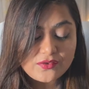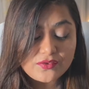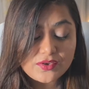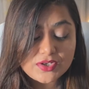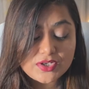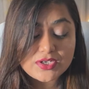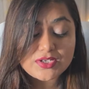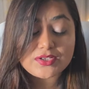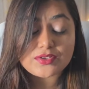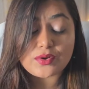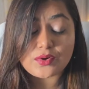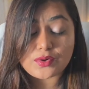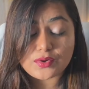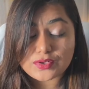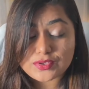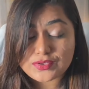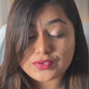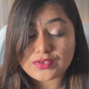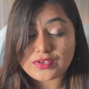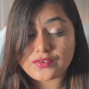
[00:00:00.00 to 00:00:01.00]
which is
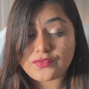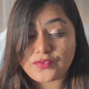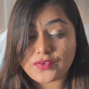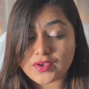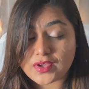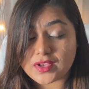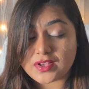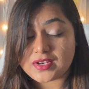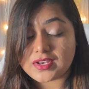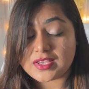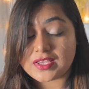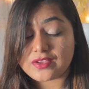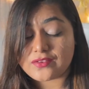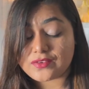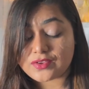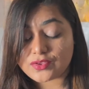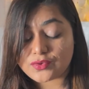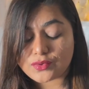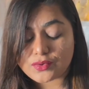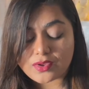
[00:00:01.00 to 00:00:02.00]
also difficult,
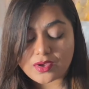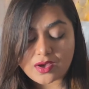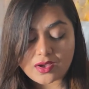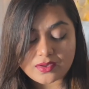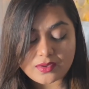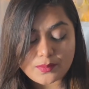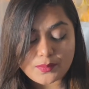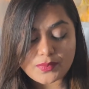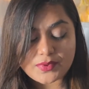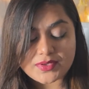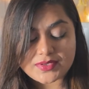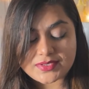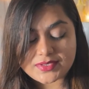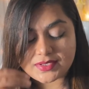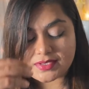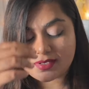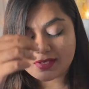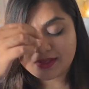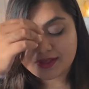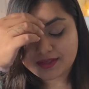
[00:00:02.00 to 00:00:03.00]
even though the other
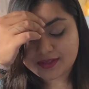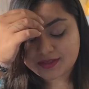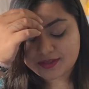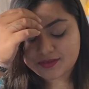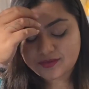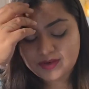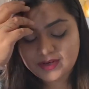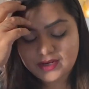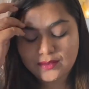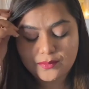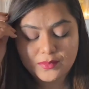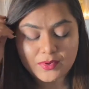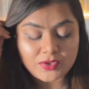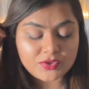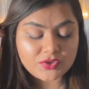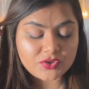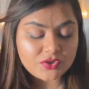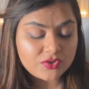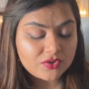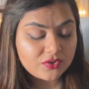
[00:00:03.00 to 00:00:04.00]
person is very
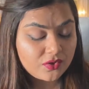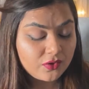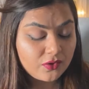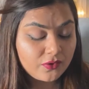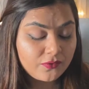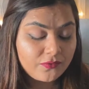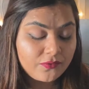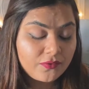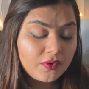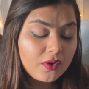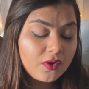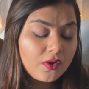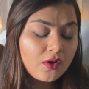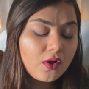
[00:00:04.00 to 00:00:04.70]
much of